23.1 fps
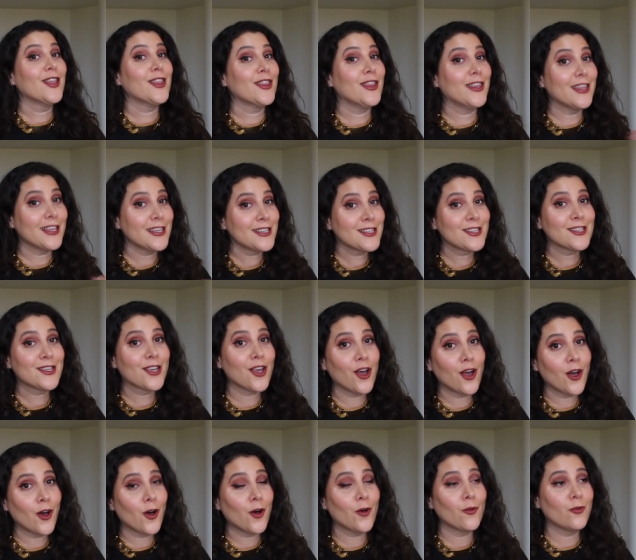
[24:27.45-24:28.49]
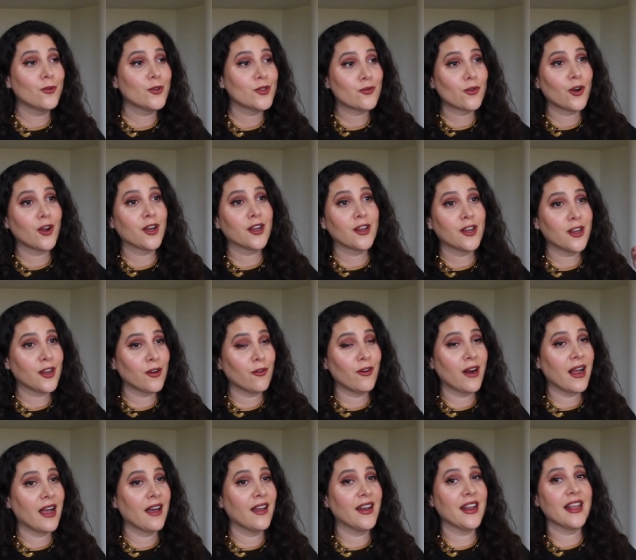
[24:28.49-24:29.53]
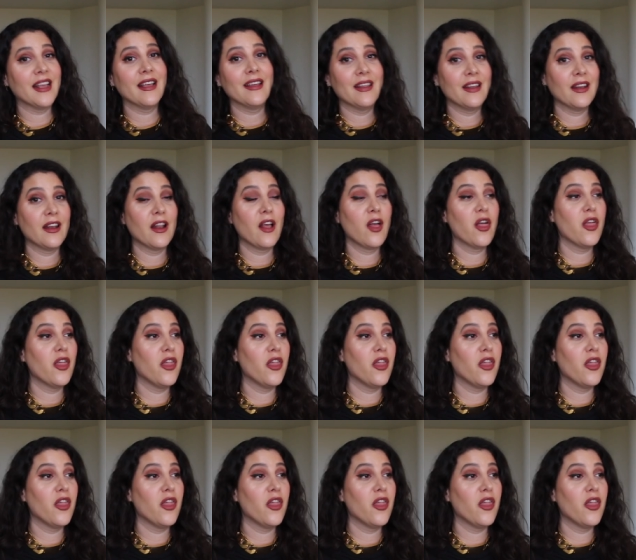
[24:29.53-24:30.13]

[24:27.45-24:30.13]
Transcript: this girl was rocking around in